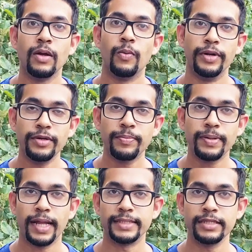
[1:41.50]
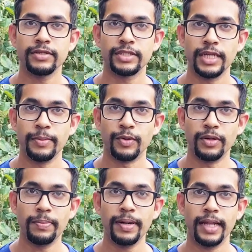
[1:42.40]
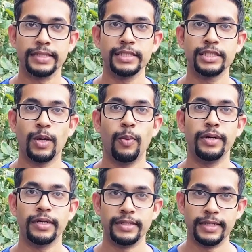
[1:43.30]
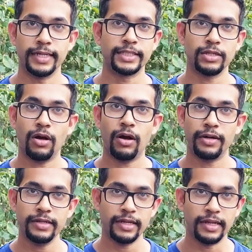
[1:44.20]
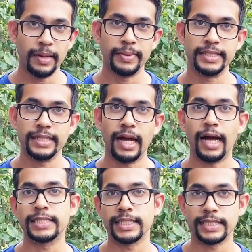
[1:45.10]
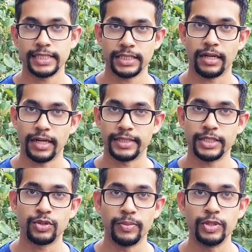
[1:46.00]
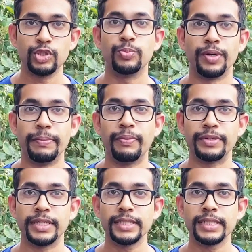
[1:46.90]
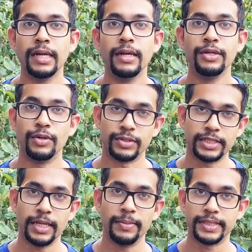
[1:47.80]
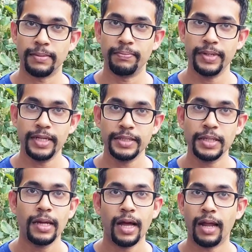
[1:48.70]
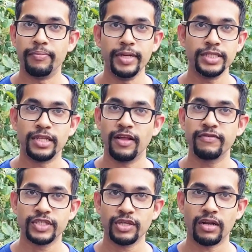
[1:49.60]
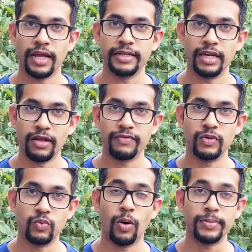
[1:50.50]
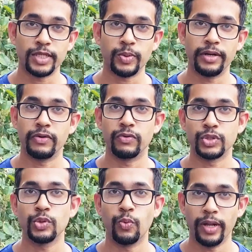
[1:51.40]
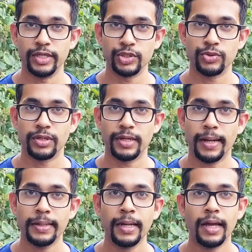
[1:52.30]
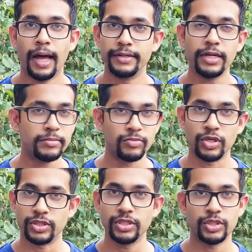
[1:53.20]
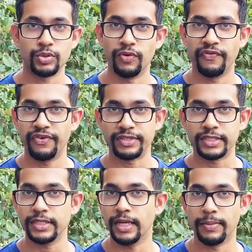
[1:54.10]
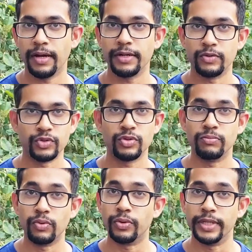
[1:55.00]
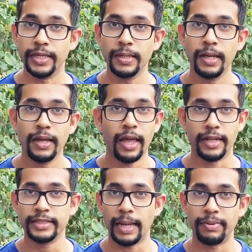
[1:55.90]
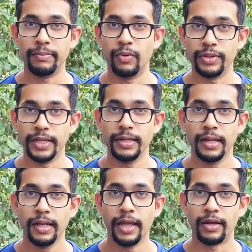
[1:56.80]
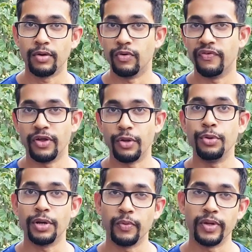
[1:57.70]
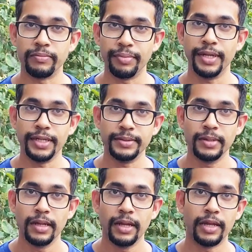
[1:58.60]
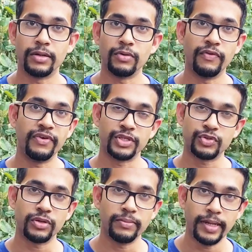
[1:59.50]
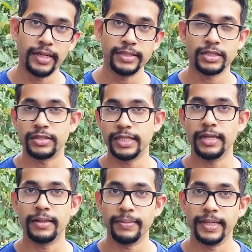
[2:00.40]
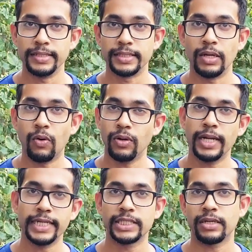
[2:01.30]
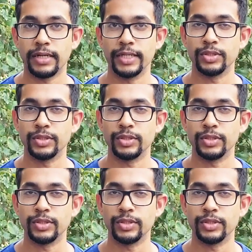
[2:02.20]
When you're planting your Seim, you're going to plant it somewhere that gets uninhibited access to sunlight. That's going to be super important. Your Seim is a bean, and beans love sunlight. They love the warmth. That's why they grow so well in Trinidad. And that doesn't just go for Seim. It goes for bodi, any type of bodi. It can go for your Hunan wing bean. It can go for your string beans, contender beans. They all like sunlight.